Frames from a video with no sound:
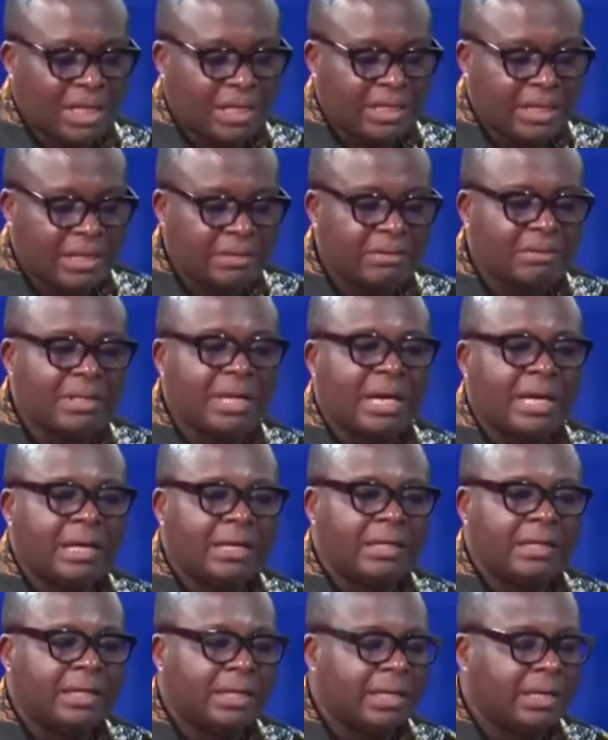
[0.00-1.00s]
Nenona,
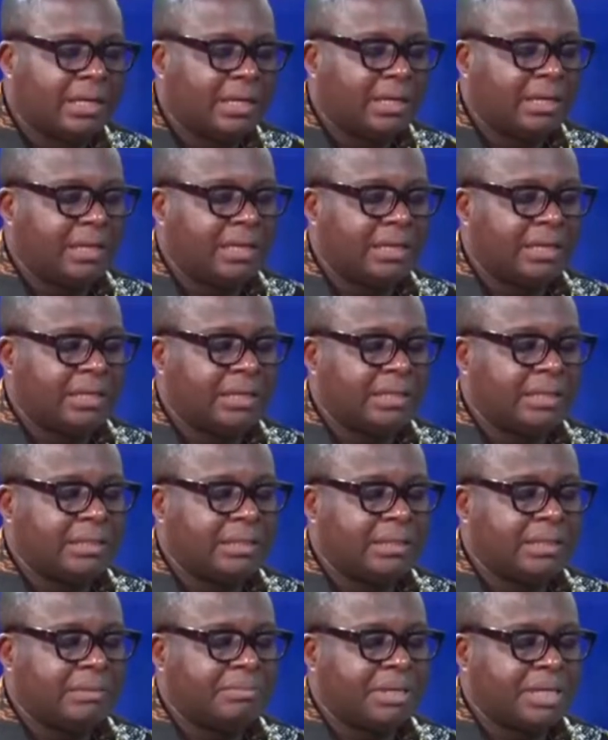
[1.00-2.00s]

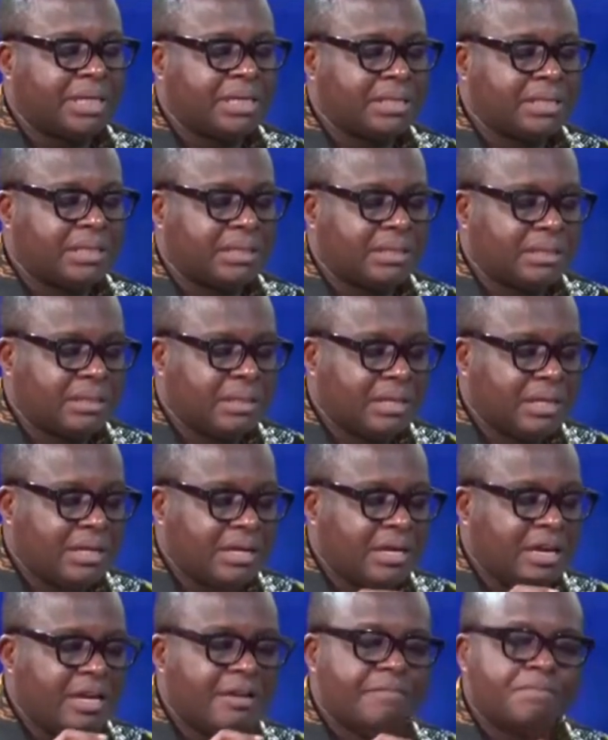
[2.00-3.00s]
Yabeka say,
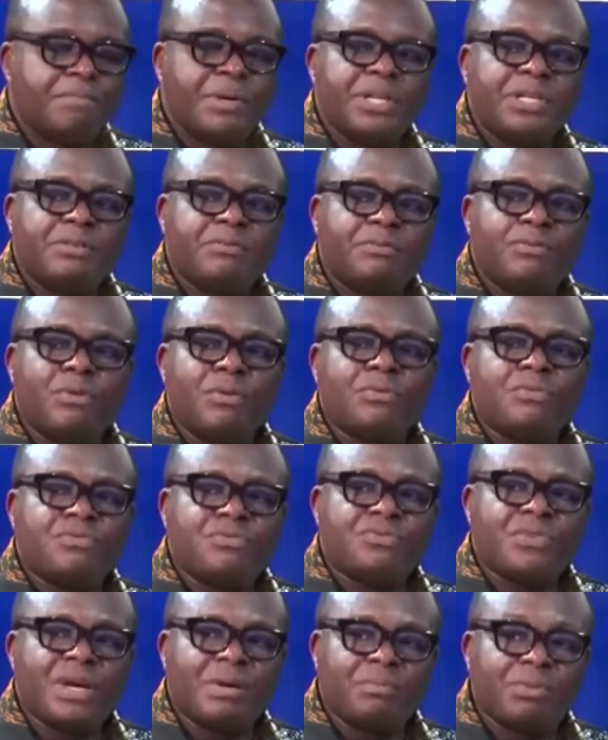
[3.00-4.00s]
and penny phone,
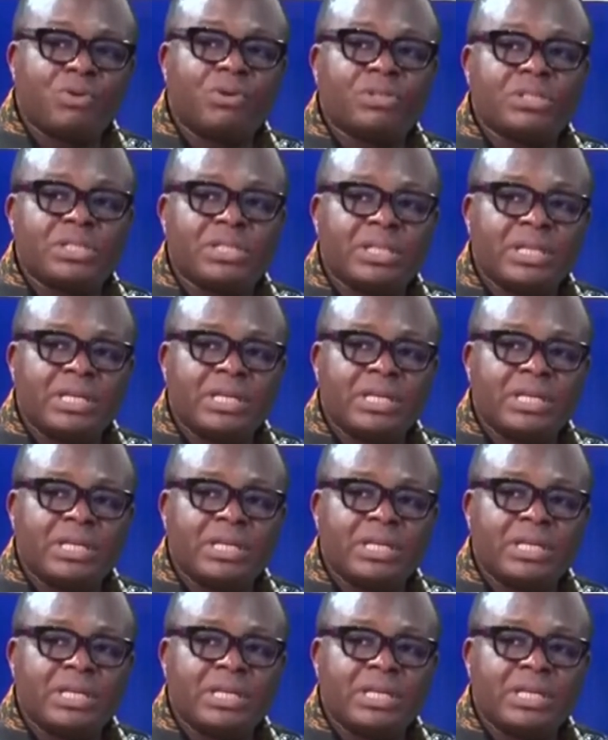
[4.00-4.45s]
because